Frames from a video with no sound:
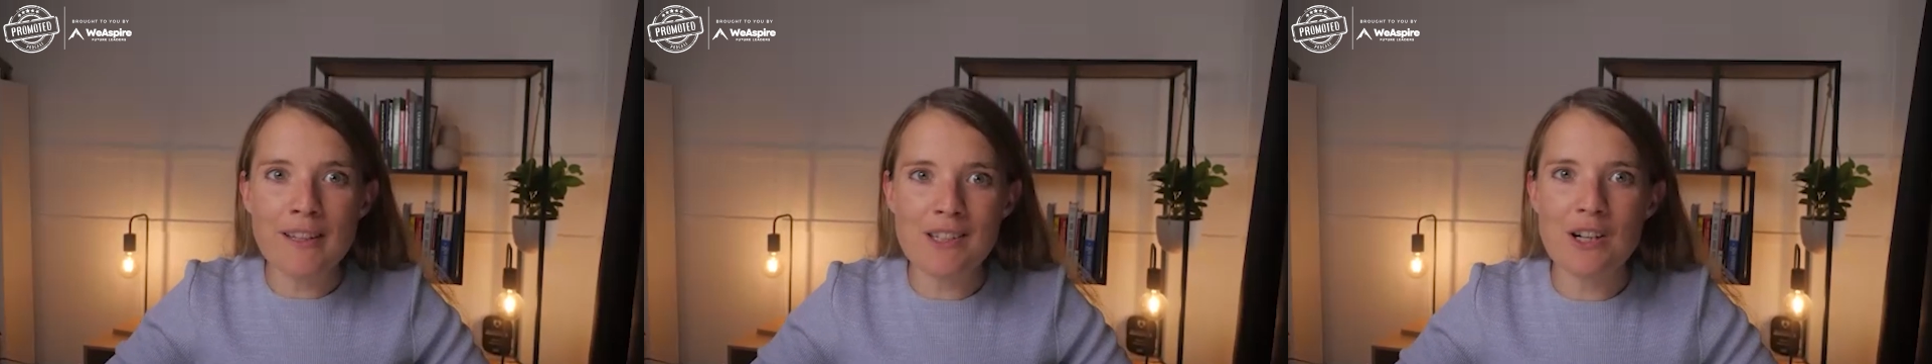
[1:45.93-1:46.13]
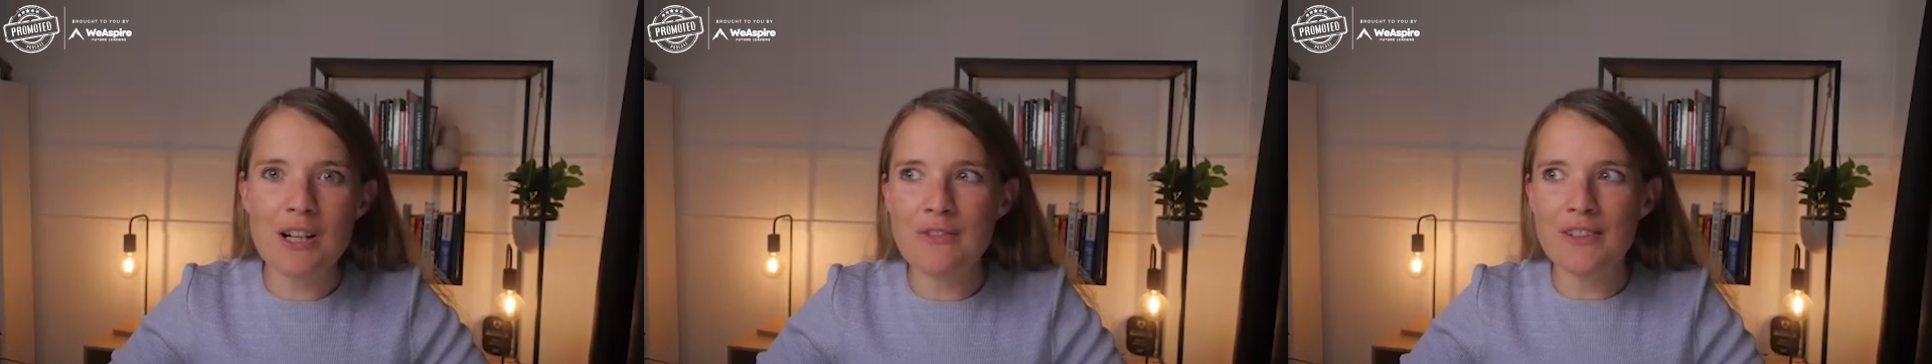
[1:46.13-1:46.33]

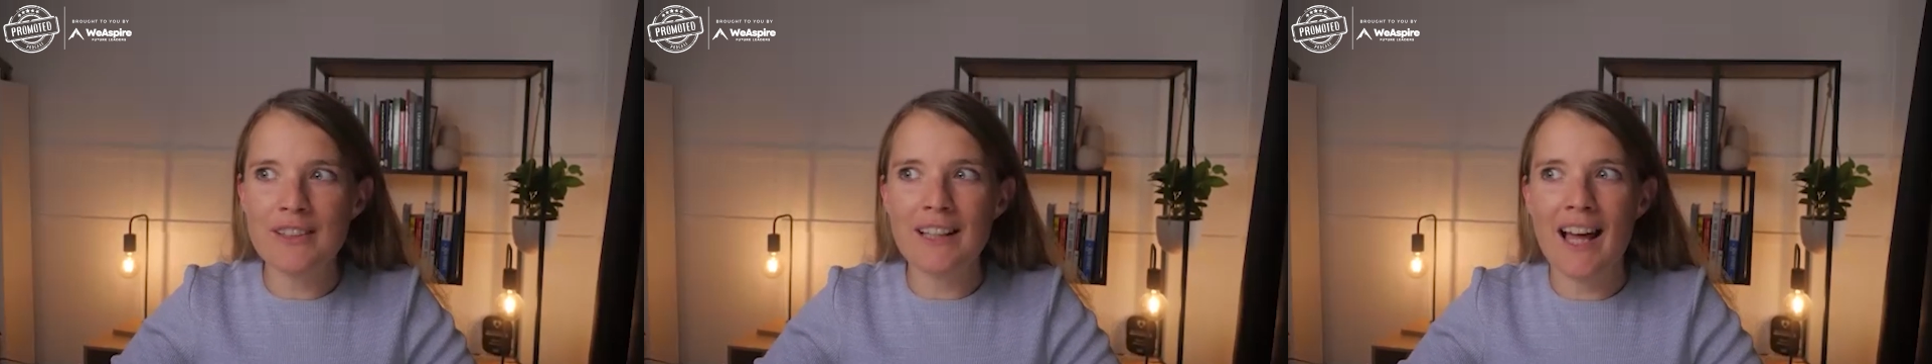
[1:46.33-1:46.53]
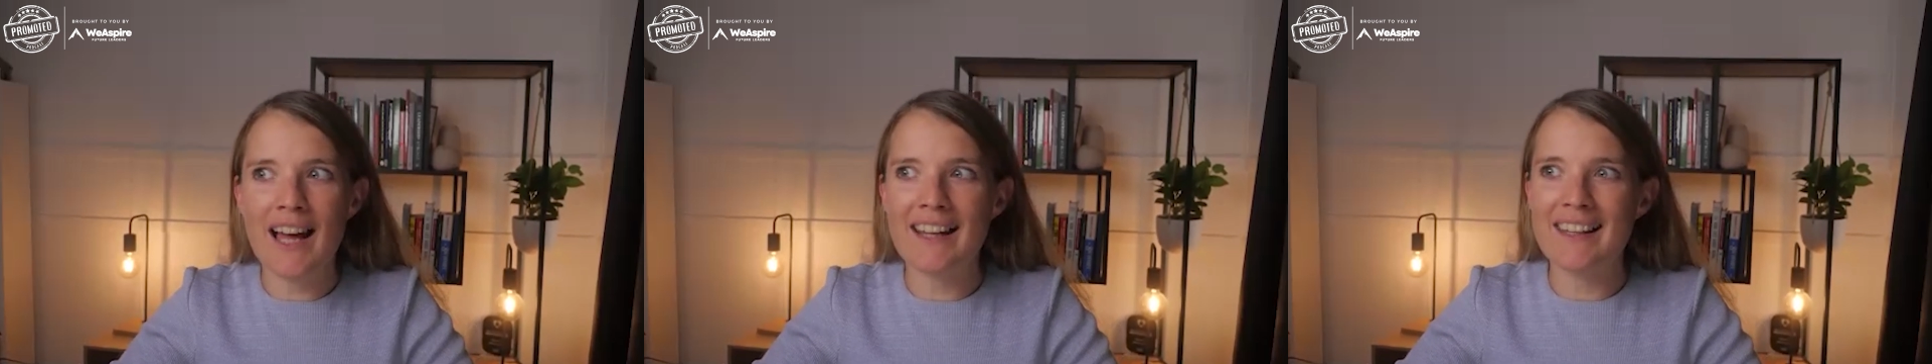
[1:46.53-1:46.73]
it's not even
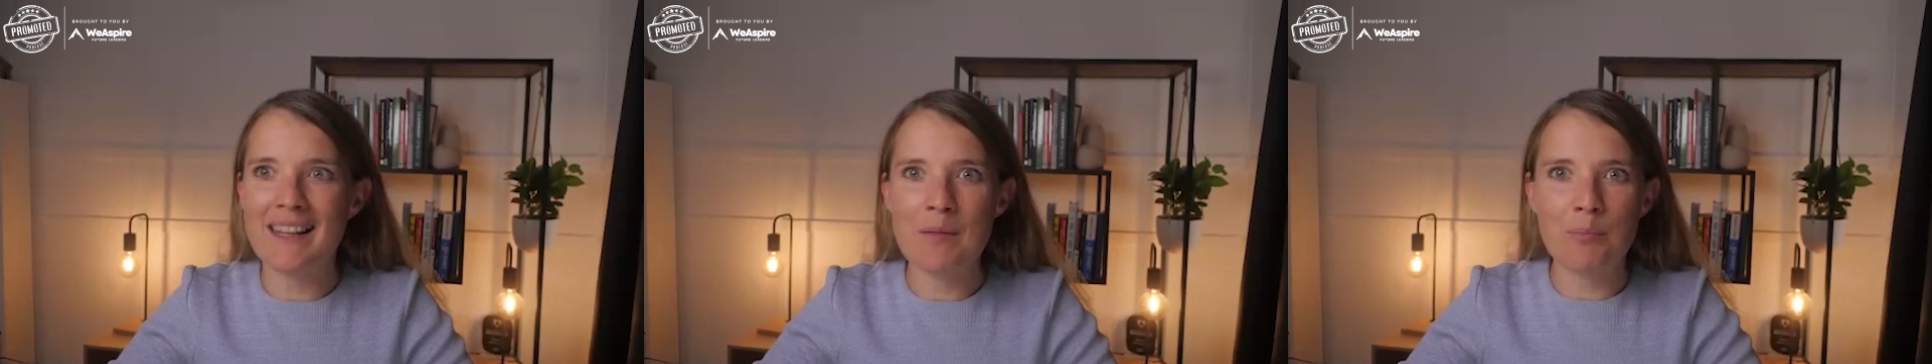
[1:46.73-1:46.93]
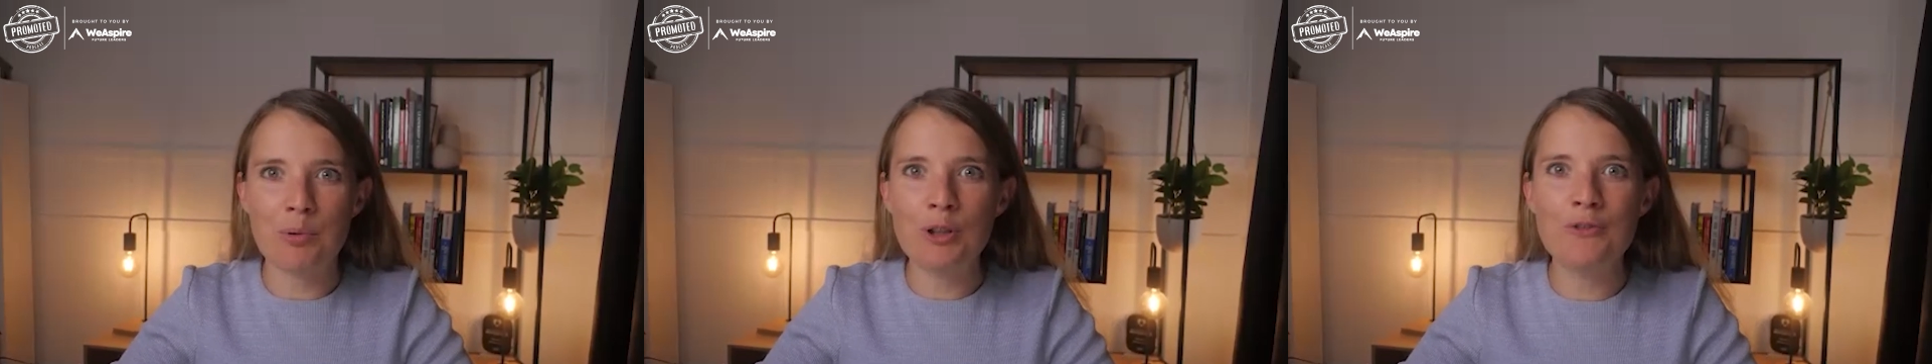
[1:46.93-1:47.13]
like
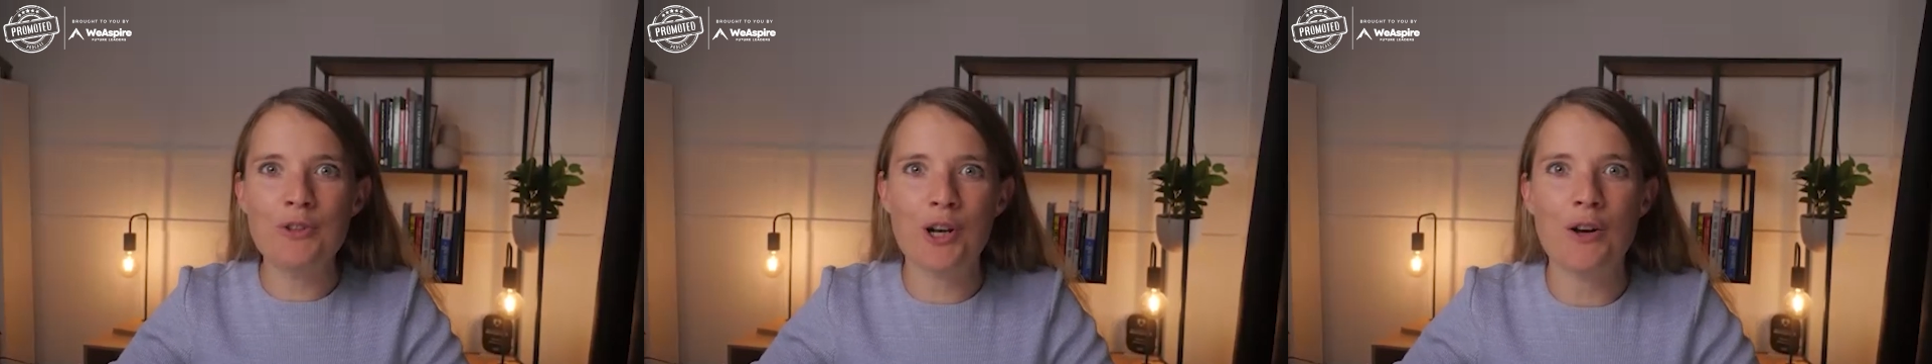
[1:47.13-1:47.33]
improve the